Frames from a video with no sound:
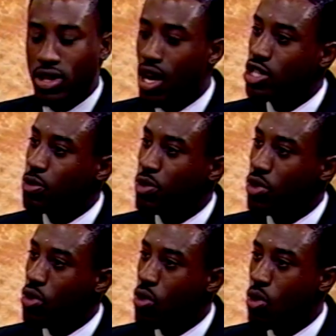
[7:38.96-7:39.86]
the
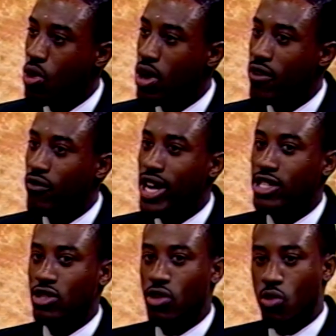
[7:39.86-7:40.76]
Entrepreneur Award,
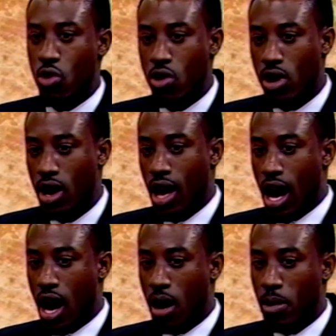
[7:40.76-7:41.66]
Investor Award,
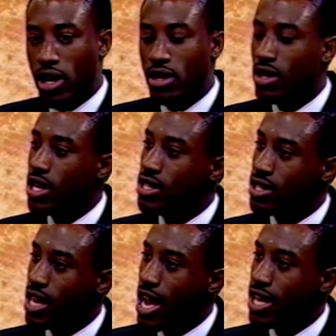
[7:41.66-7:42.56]
other things
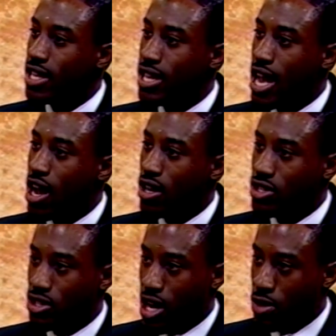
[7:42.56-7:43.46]
in that
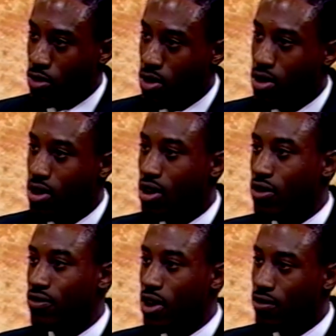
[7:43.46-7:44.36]
genre
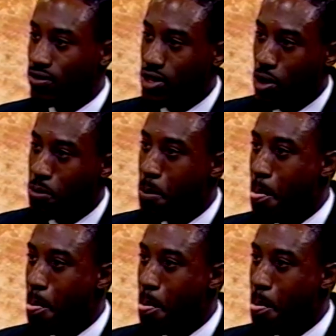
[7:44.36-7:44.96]
of talk.